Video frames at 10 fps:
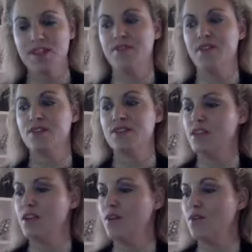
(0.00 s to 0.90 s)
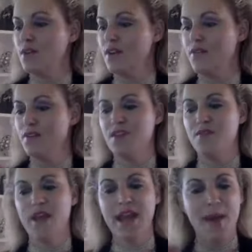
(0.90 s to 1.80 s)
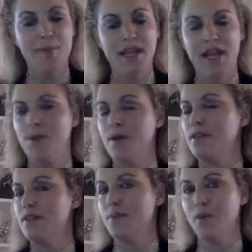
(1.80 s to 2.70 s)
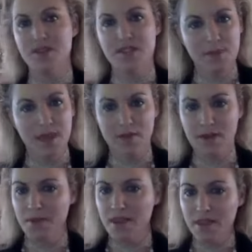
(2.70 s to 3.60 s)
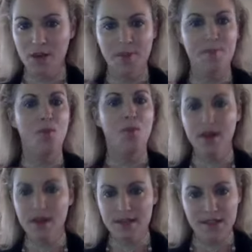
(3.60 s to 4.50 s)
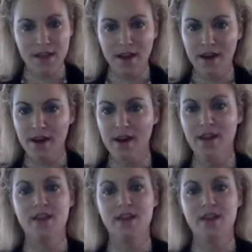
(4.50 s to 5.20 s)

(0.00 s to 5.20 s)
If there's, you know, if there's an event happening, I want the Pulse to be able to be there. People want us there.